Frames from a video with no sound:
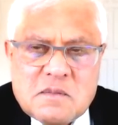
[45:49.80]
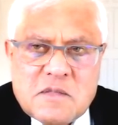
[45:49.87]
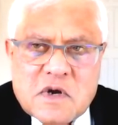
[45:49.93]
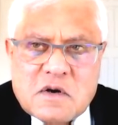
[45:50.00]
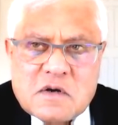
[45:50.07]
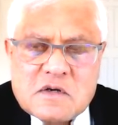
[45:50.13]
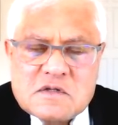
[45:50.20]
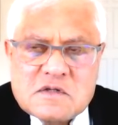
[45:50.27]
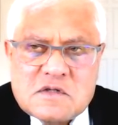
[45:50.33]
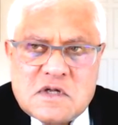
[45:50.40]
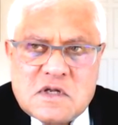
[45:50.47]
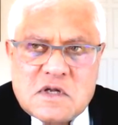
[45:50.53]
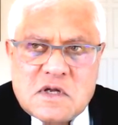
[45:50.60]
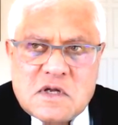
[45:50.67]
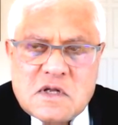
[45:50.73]
because
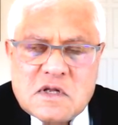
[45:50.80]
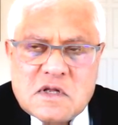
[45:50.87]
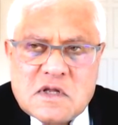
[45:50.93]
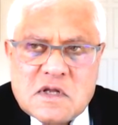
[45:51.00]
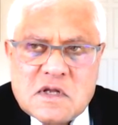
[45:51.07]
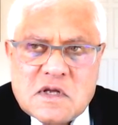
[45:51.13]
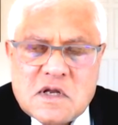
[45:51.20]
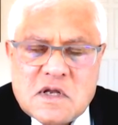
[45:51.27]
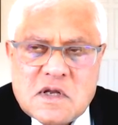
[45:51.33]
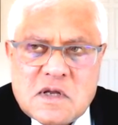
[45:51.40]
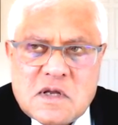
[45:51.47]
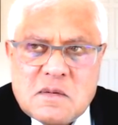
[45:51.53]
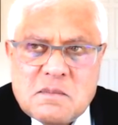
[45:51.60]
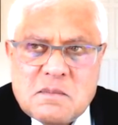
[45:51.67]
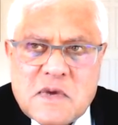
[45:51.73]
in theory,
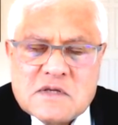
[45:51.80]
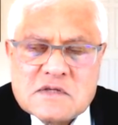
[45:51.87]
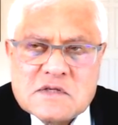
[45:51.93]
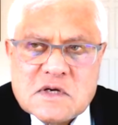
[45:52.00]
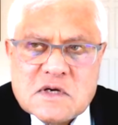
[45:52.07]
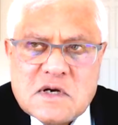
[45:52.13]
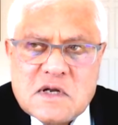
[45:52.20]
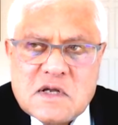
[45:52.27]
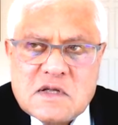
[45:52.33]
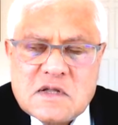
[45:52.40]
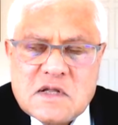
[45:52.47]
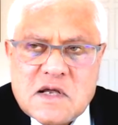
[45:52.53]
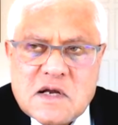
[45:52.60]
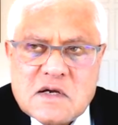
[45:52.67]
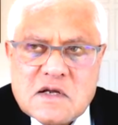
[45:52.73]
basically,
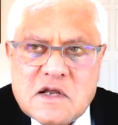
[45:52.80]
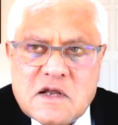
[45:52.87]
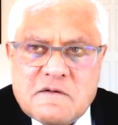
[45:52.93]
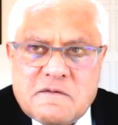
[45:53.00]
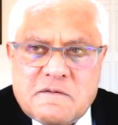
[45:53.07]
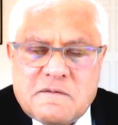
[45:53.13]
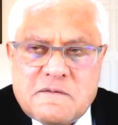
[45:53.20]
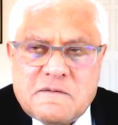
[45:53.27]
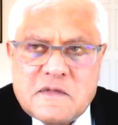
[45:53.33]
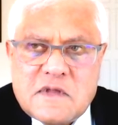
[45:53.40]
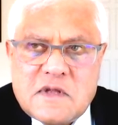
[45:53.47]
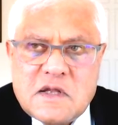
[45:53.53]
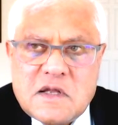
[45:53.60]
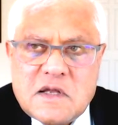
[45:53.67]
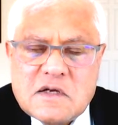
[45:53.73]
that if
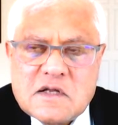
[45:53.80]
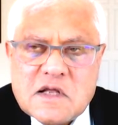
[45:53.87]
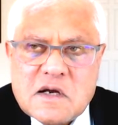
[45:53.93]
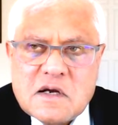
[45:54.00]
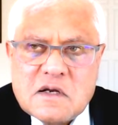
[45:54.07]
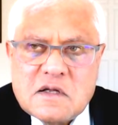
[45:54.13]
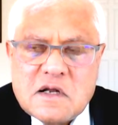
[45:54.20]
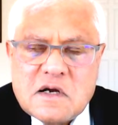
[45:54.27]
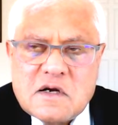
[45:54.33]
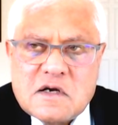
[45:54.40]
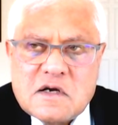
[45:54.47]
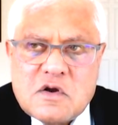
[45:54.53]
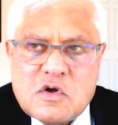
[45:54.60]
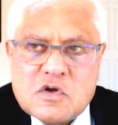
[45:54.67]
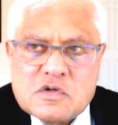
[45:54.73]
the
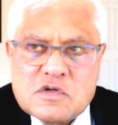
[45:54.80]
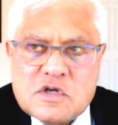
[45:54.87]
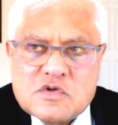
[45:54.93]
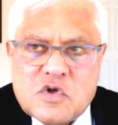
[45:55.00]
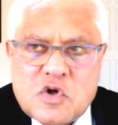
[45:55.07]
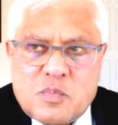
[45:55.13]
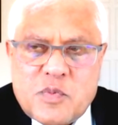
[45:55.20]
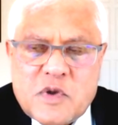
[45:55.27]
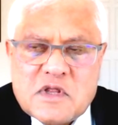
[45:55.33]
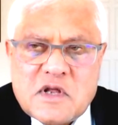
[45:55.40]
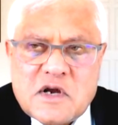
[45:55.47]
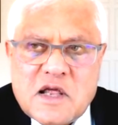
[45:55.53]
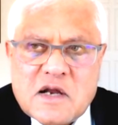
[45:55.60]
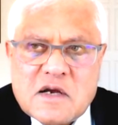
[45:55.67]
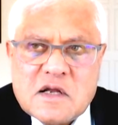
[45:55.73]
tenant does not pay
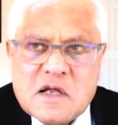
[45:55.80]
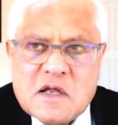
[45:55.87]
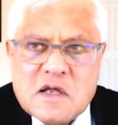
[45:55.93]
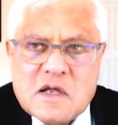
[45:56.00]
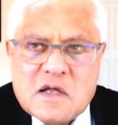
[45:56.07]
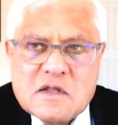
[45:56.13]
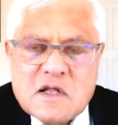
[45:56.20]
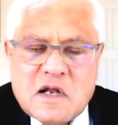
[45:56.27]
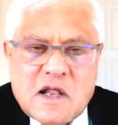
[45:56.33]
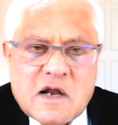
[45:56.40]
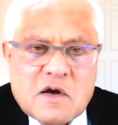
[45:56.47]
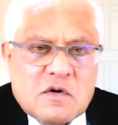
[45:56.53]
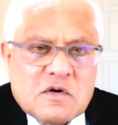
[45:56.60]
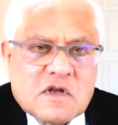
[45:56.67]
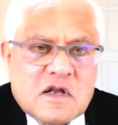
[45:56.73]
the rent, the
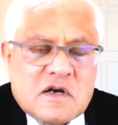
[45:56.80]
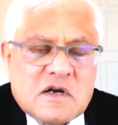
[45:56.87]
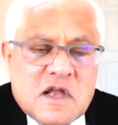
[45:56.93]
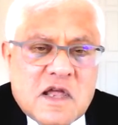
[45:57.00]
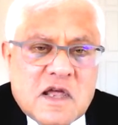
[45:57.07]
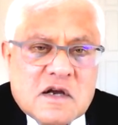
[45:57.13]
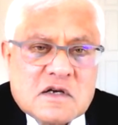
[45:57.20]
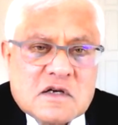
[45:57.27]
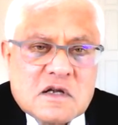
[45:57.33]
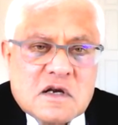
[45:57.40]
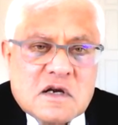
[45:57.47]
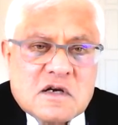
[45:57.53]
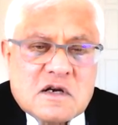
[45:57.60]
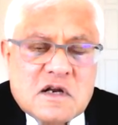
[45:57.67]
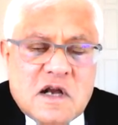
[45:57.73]
landlord can re-enter
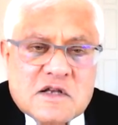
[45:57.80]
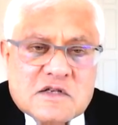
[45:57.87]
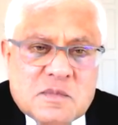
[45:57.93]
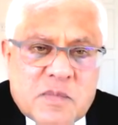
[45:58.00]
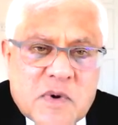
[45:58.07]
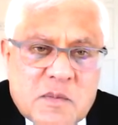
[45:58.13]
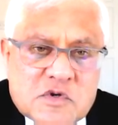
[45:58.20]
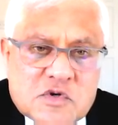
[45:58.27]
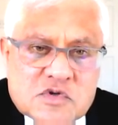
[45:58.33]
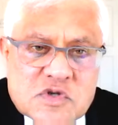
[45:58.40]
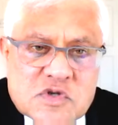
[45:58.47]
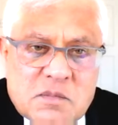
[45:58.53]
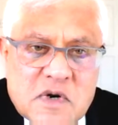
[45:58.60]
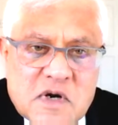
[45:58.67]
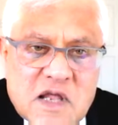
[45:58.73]
and release the premise to
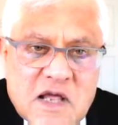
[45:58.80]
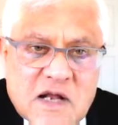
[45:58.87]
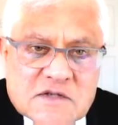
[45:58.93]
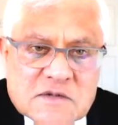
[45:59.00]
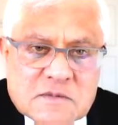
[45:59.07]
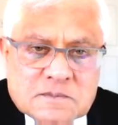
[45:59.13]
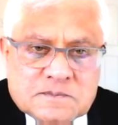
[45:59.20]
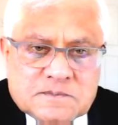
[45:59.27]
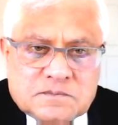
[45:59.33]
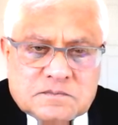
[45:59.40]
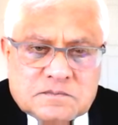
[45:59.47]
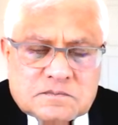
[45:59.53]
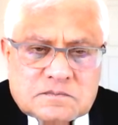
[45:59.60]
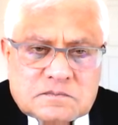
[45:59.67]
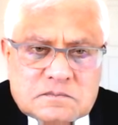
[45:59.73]
somebody else.
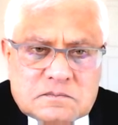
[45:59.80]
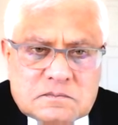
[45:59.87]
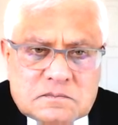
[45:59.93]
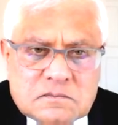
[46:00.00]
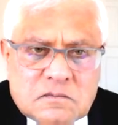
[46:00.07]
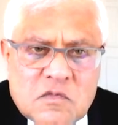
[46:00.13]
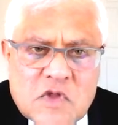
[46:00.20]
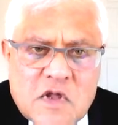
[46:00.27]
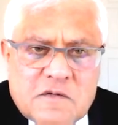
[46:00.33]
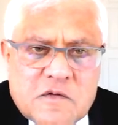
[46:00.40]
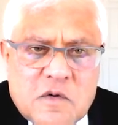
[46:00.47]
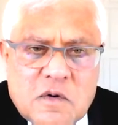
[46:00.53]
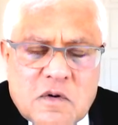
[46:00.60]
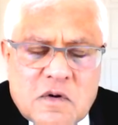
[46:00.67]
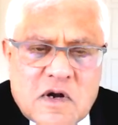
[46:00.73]
If
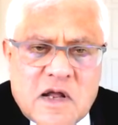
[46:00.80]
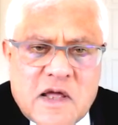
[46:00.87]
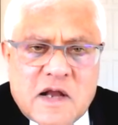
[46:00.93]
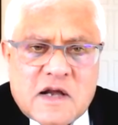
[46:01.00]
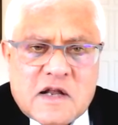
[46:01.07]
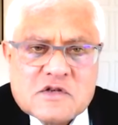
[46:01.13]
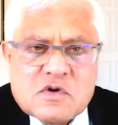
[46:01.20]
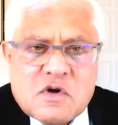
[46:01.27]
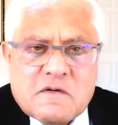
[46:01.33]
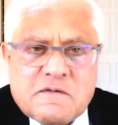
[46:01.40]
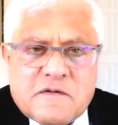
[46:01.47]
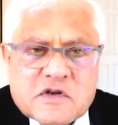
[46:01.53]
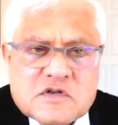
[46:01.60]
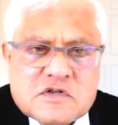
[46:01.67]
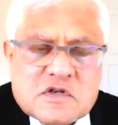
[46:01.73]
your client has
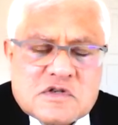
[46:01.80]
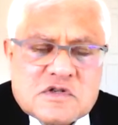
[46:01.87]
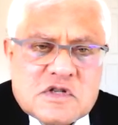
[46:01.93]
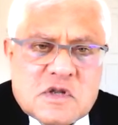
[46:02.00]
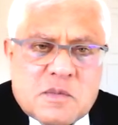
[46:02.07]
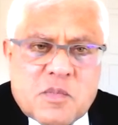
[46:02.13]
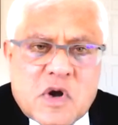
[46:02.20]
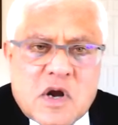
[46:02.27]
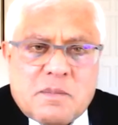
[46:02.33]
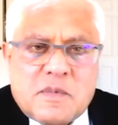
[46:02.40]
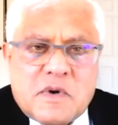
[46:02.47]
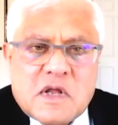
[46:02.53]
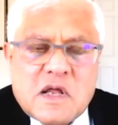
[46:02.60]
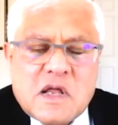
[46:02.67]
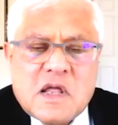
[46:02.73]
got fixtures in the
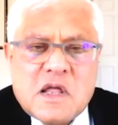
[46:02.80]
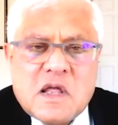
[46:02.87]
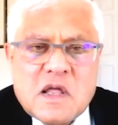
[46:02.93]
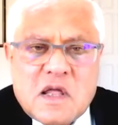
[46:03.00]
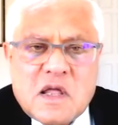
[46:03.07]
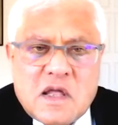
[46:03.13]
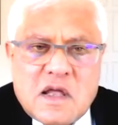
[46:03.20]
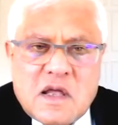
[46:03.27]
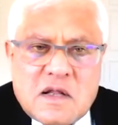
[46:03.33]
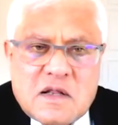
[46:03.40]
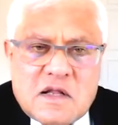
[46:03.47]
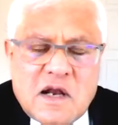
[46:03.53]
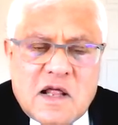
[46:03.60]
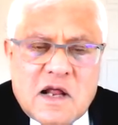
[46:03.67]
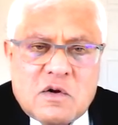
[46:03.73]
property
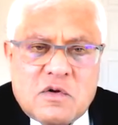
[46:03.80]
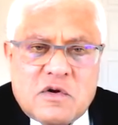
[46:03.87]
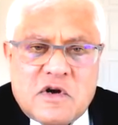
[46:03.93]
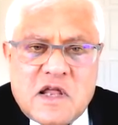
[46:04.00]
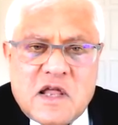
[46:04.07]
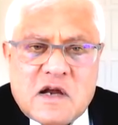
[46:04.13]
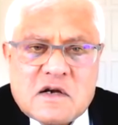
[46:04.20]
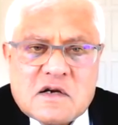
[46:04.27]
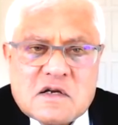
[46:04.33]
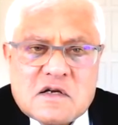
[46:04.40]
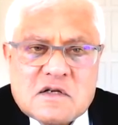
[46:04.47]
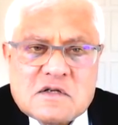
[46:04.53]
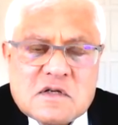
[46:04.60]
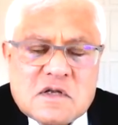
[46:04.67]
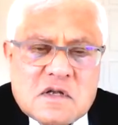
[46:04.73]
and the landlord re-enters